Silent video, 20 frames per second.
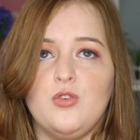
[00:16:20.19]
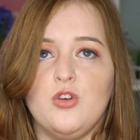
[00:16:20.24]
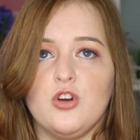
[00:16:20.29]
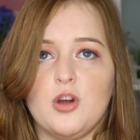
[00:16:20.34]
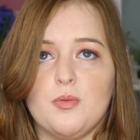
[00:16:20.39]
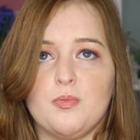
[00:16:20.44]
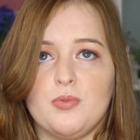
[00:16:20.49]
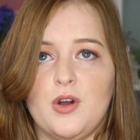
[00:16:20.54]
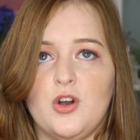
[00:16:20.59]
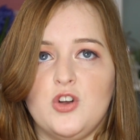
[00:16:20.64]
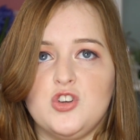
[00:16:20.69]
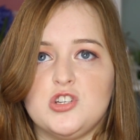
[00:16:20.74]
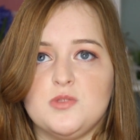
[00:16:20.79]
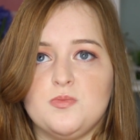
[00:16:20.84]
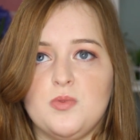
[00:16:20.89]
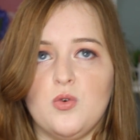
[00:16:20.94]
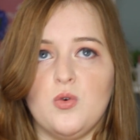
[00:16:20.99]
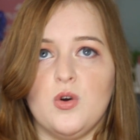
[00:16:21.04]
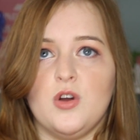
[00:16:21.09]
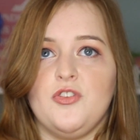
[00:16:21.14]
look
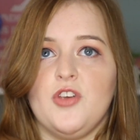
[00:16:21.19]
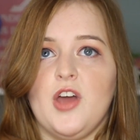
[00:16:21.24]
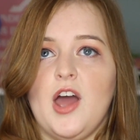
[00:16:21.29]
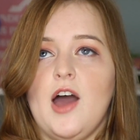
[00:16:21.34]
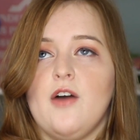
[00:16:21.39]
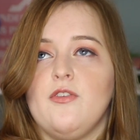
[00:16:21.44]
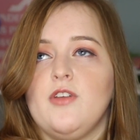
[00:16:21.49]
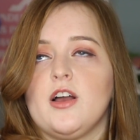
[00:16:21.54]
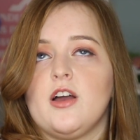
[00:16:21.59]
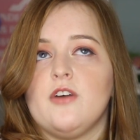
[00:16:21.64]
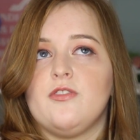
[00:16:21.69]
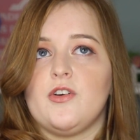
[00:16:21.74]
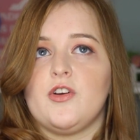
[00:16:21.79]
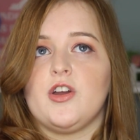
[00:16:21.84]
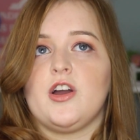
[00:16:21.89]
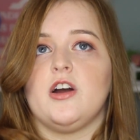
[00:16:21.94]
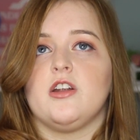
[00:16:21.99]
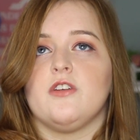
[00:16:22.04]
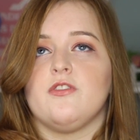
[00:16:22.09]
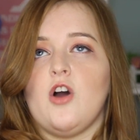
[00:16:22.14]
approachable and to have like a
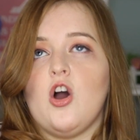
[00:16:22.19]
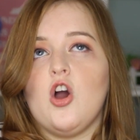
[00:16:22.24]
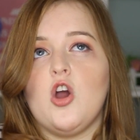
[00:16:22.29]
very kind of